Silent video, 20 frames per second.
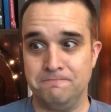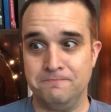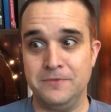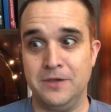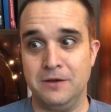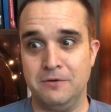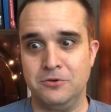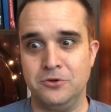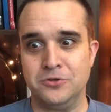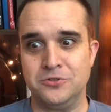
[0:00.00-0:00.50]

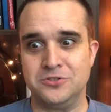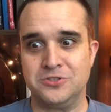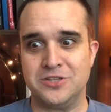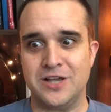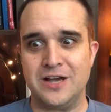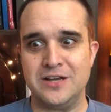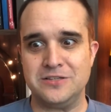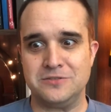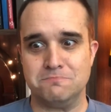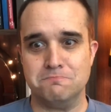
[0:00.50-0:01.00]
a good
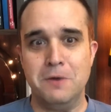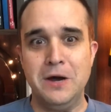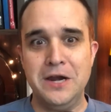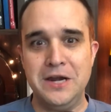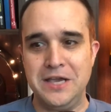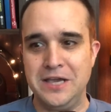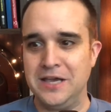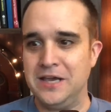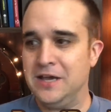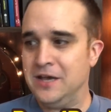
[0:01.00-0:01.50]
size
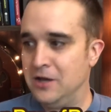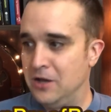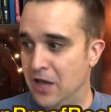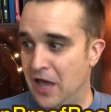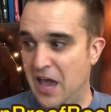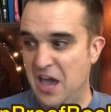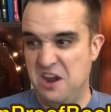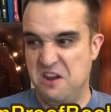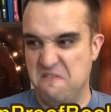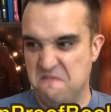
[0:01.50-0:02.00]
money
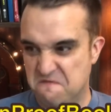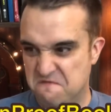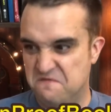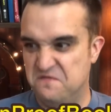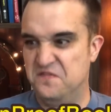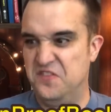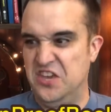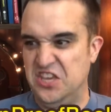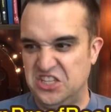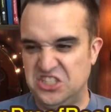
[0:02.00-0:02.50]
had a
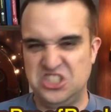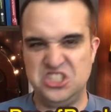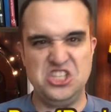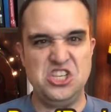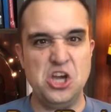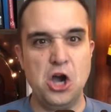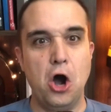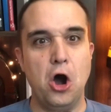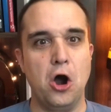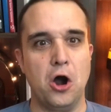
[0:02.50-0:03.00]

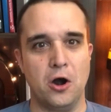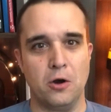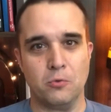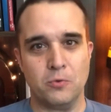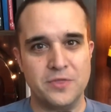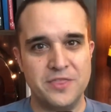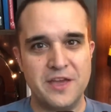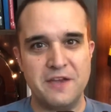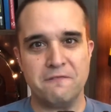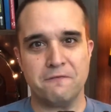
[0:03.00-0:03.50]
VCR
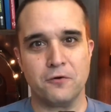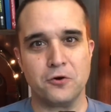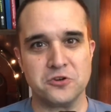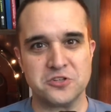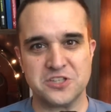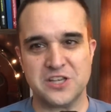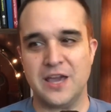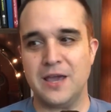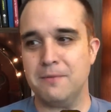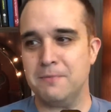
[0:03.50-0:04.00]
when they
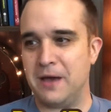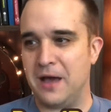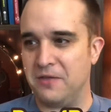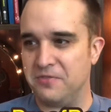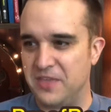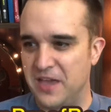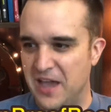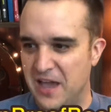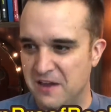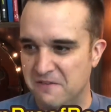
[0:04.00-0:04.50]
first came out.
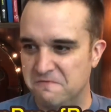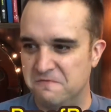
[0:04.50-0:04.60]
They had